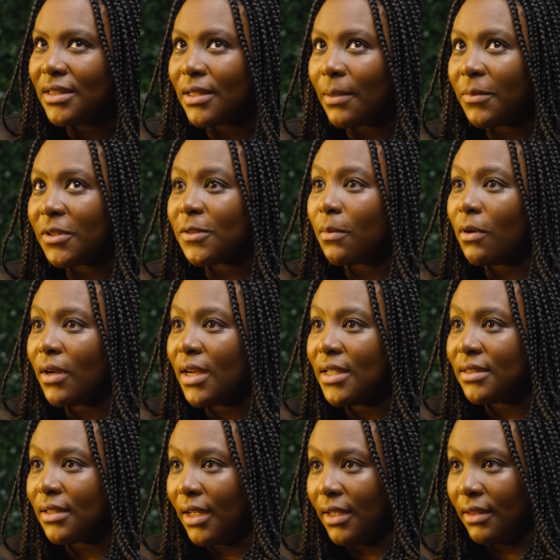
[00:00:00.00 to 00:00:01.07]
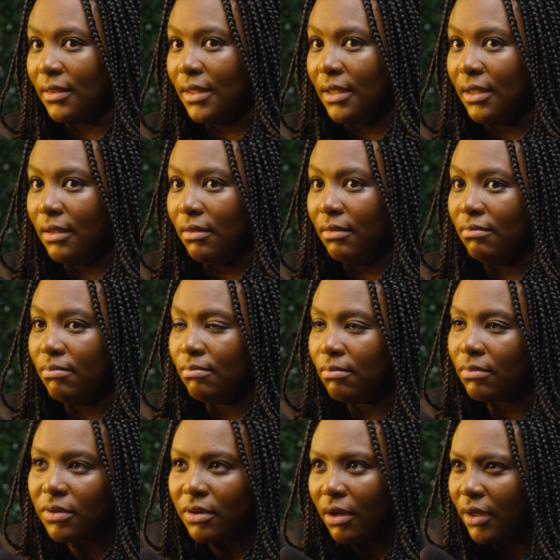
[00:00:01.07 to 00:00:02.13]
and something small as like the
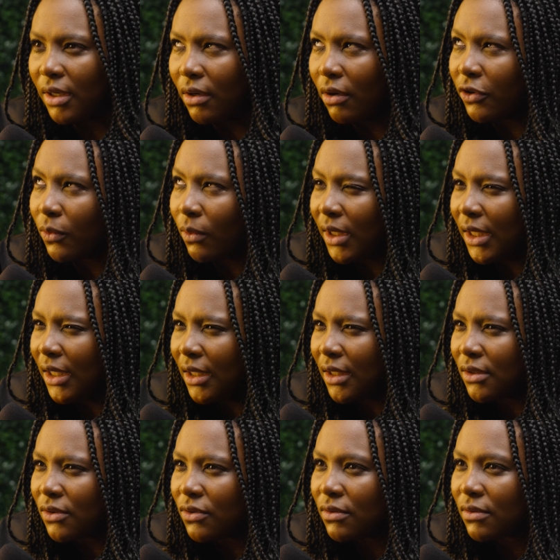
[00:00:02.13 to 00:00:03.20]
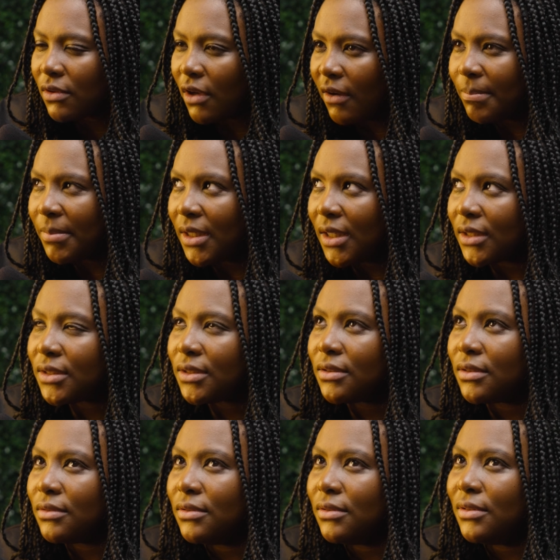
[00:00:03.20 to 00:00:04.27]
thirty or twenty inch softbox
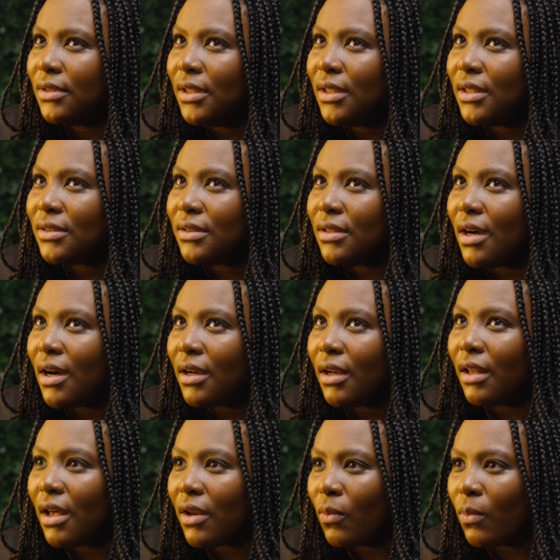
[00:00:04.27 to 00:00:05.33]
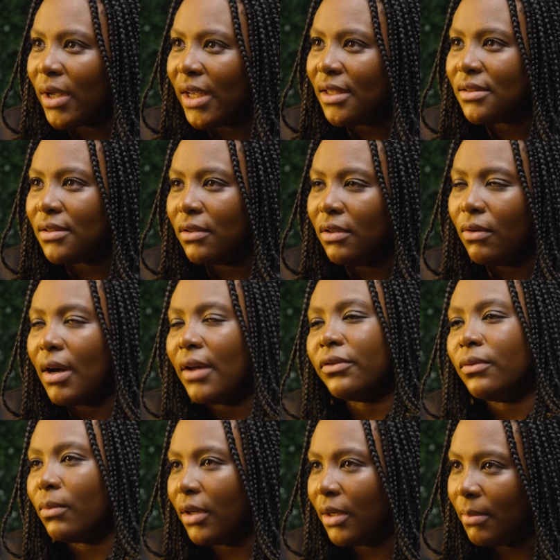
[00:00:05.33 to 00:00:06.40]
box is not a lot of weight, so you don't
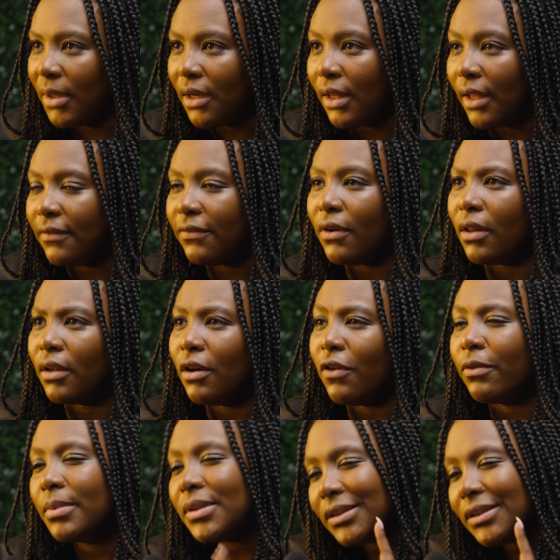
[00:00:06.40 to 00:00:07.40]
have to worry about it like falling over.